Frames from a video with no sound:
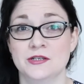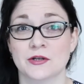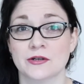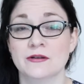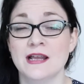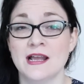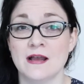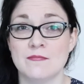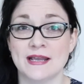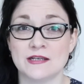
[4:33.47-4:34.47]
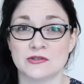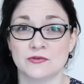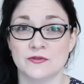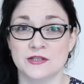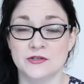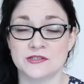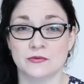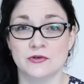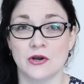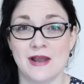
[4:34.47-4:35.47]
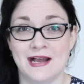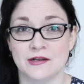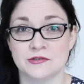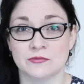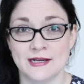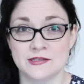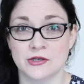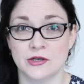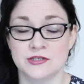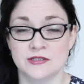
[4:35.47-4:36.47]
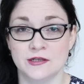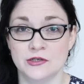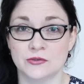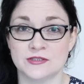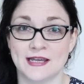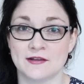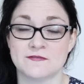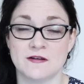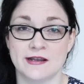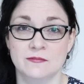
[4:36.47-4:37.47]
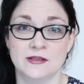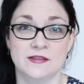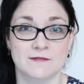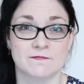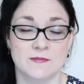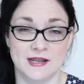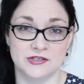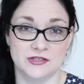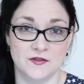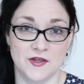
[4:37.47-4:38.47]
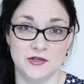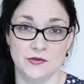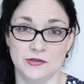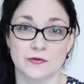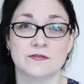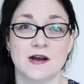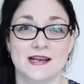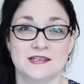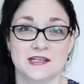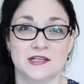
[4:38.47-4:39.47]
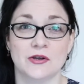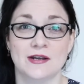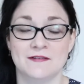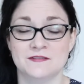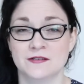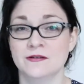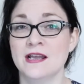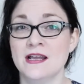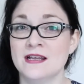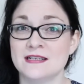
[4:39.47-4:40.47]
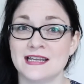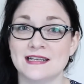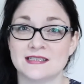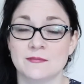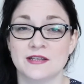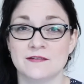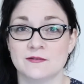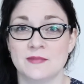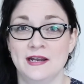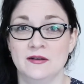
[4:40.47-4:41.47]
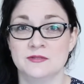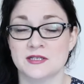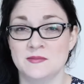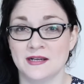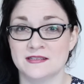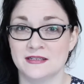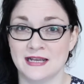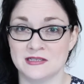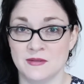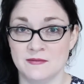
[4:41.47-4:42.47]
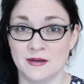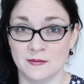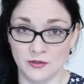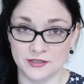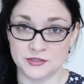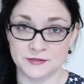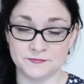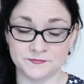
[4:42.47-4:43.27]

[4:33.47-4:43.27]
You know, make sure that you still know how to research and that you're satisfied with the information that you're finding. You don't have to take something verbatim just because it has been published.